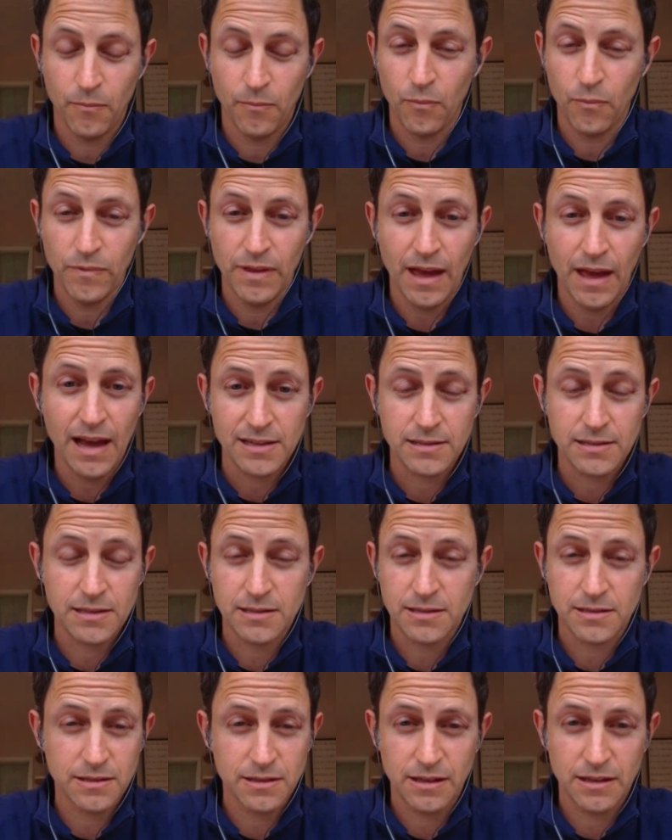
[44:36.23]

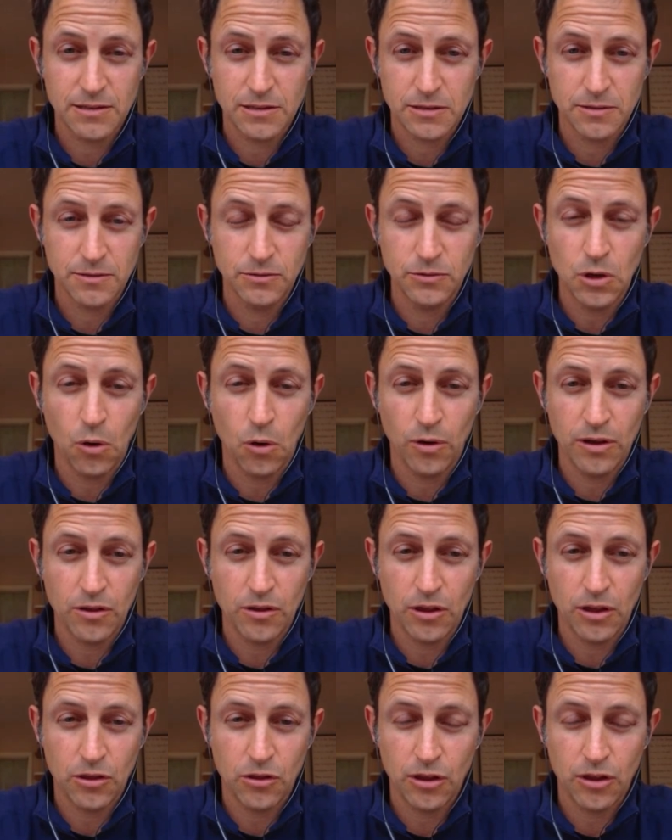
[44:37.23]
Yes, it's
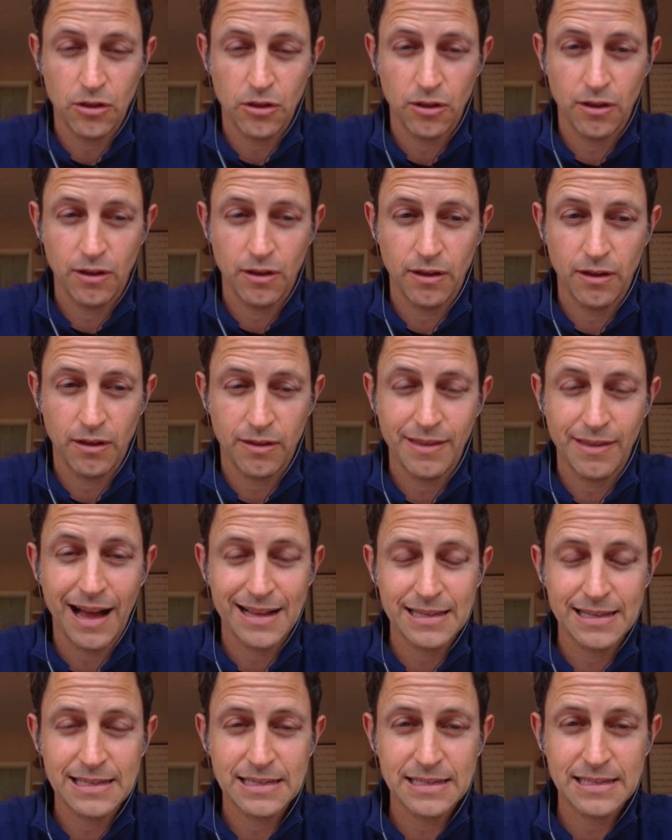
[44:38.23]

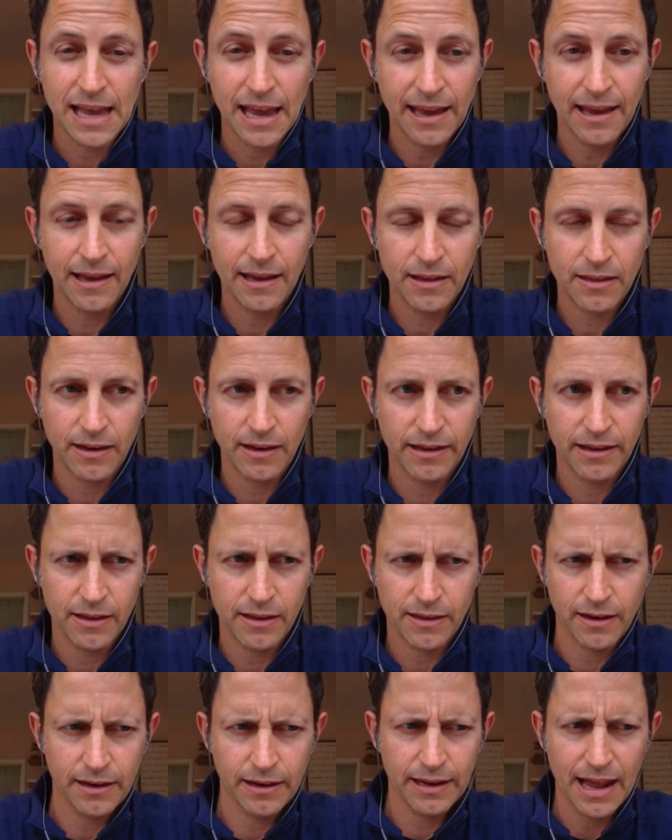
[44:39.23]
not saying it's not
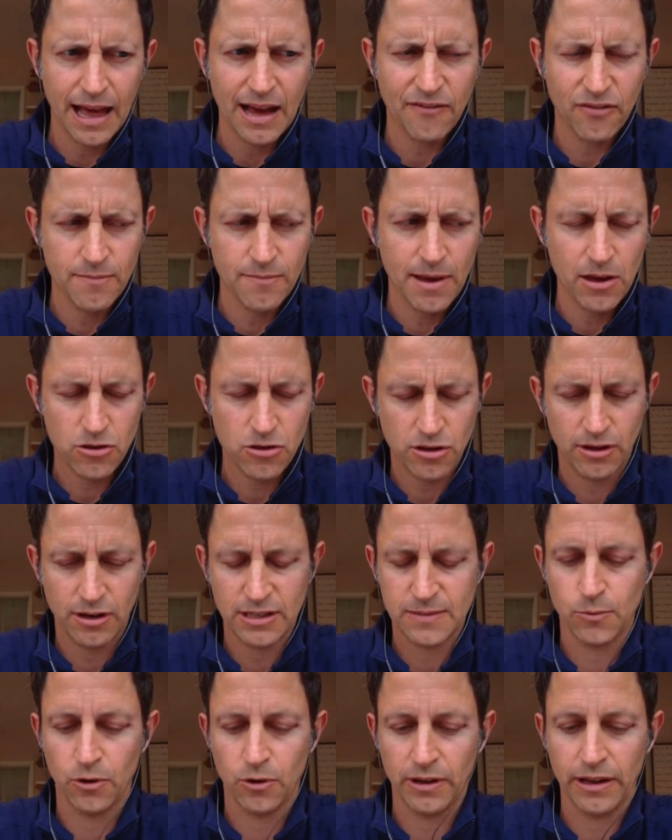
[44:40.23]
like an affirmation.
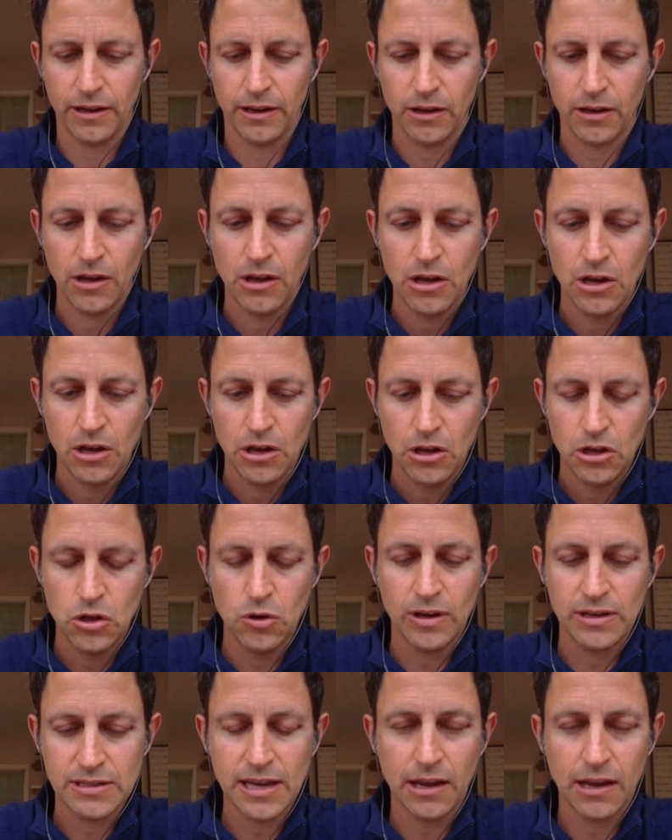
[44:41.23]
It's more like you
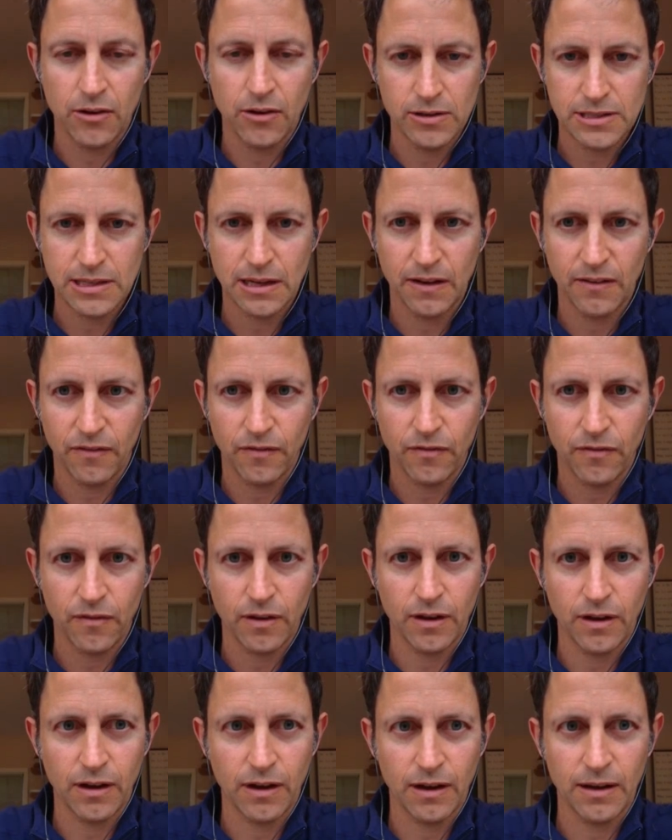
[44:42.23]
can say to yourself,
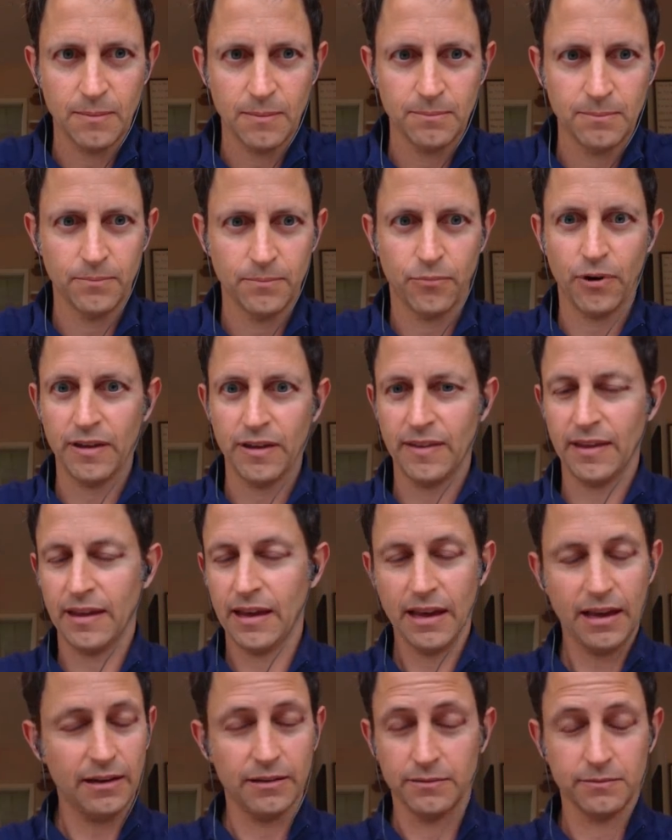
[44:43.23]
breathing
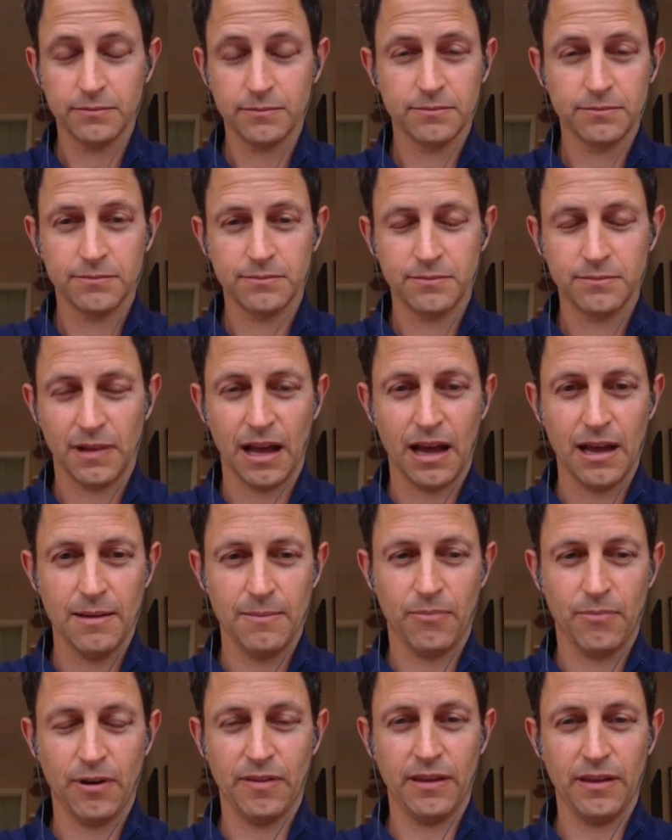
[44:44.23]
in, I
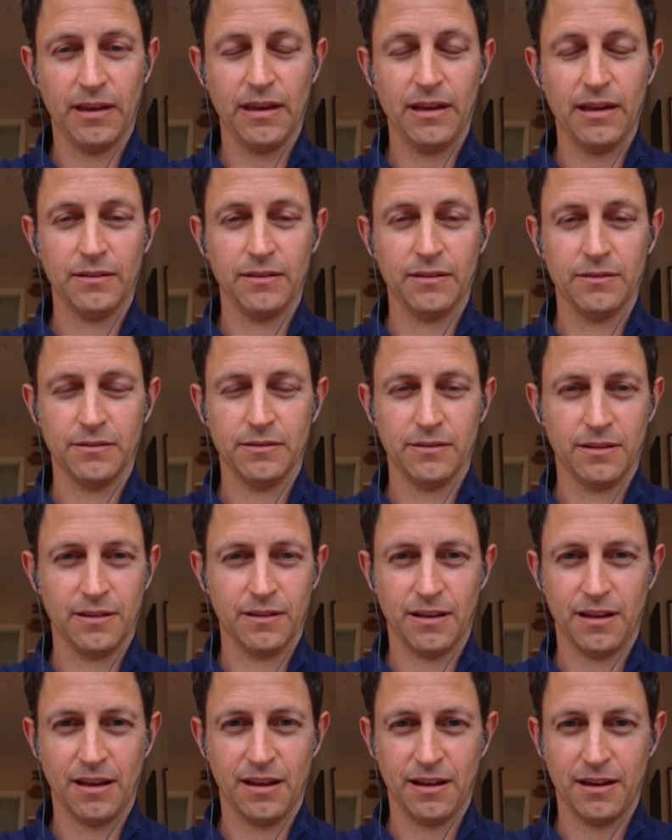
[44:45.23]
am breathing in,
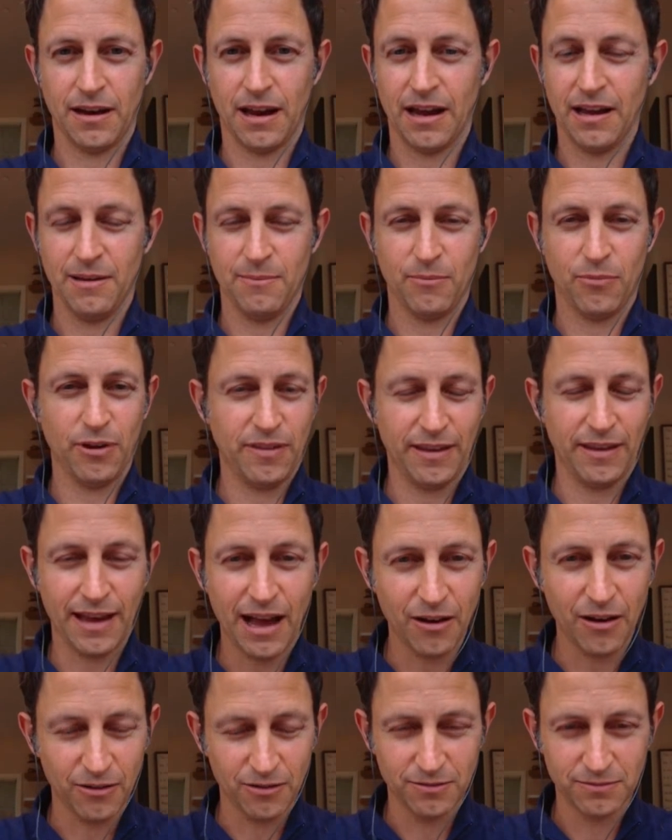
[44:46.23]
and I am breathing
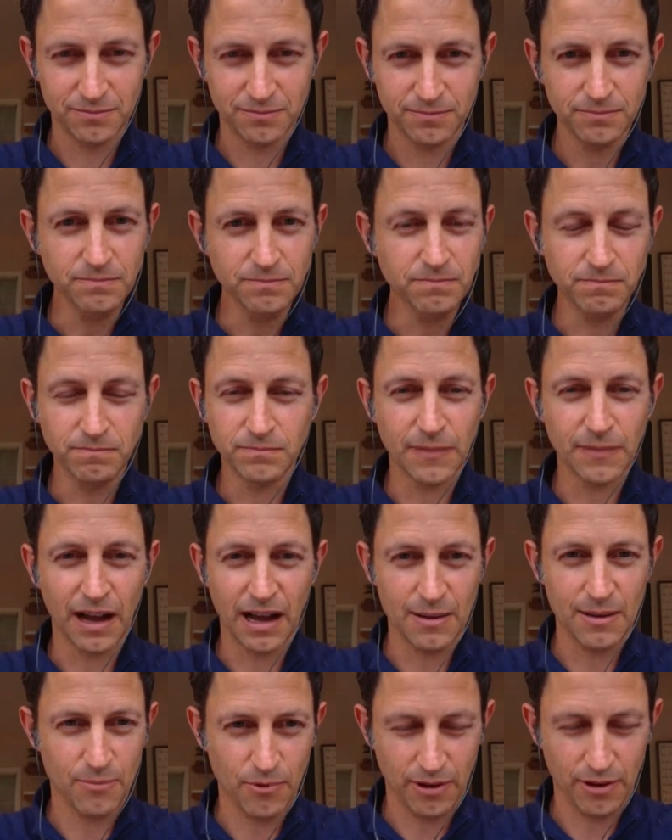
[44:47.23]
out. I
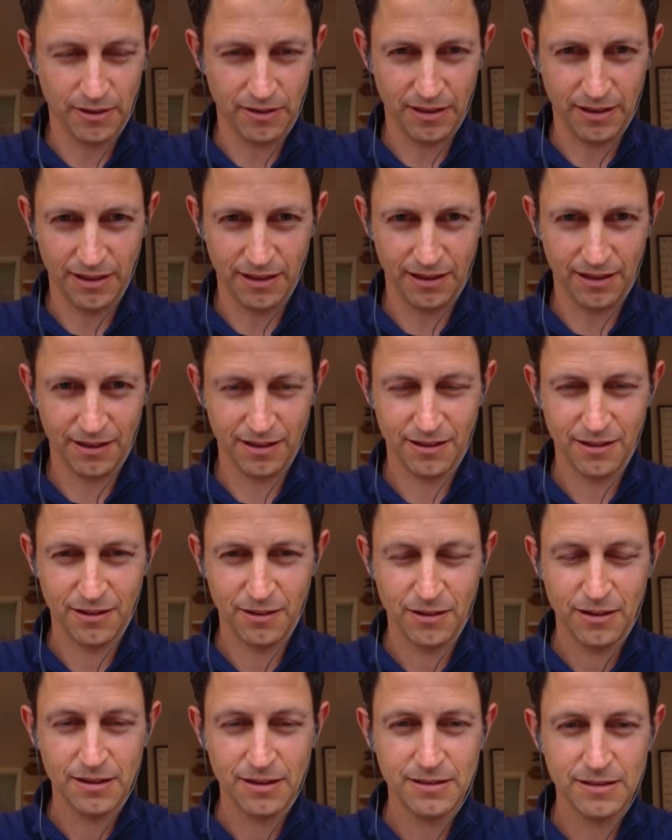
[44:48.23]
am breathing
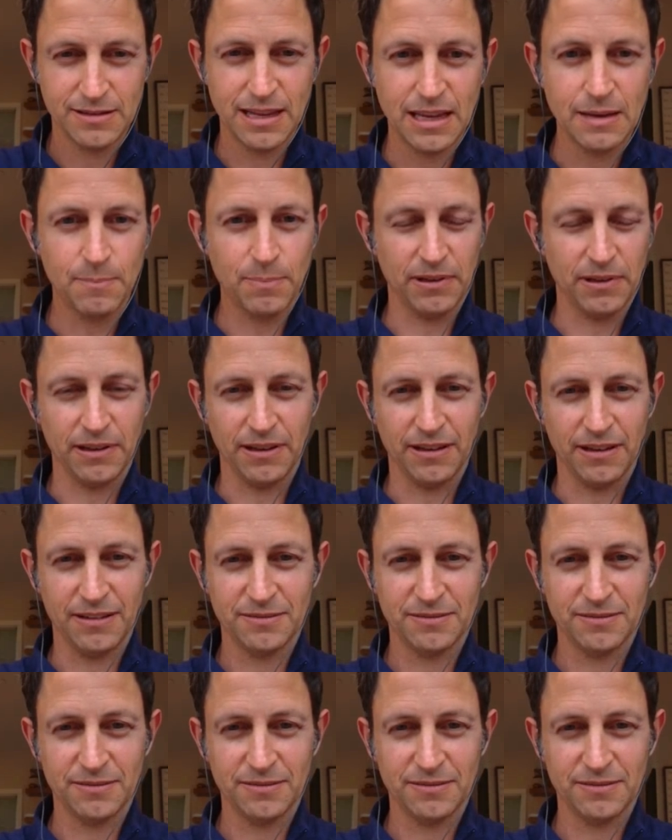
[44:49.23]
deeply.